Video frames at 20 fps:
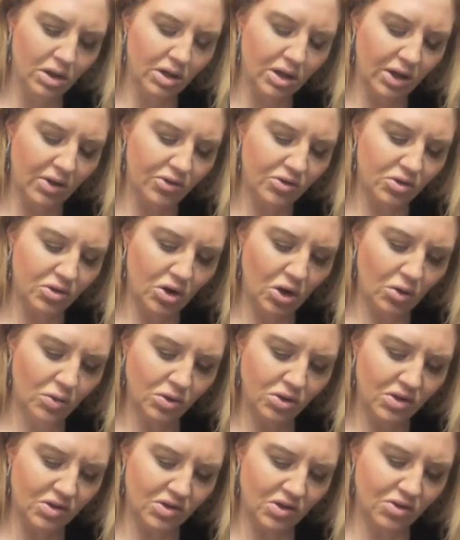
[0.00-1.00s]
Yes or no?
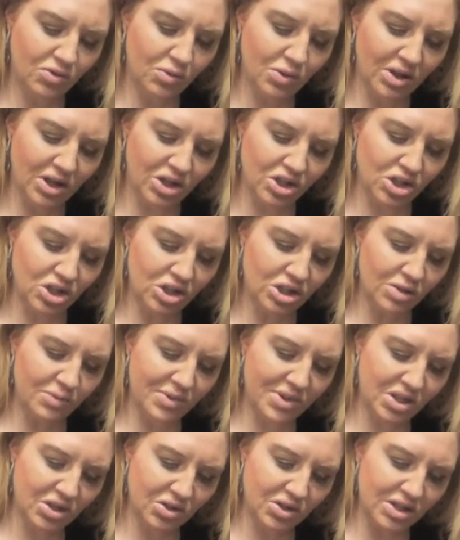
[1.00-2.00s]
Does this relationship
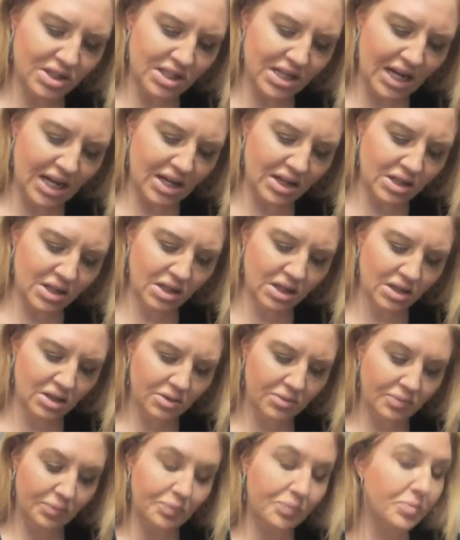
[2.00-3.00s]
still stand?
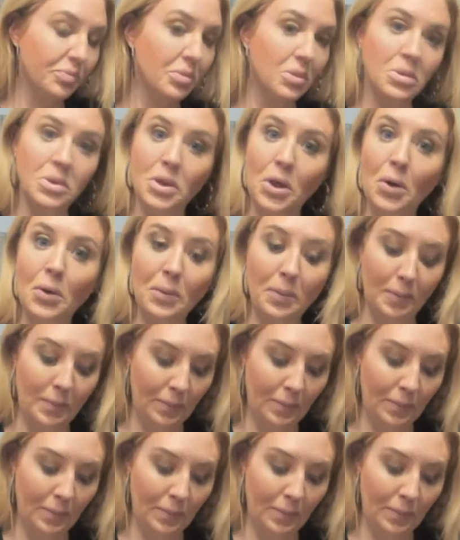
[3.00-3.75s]
No.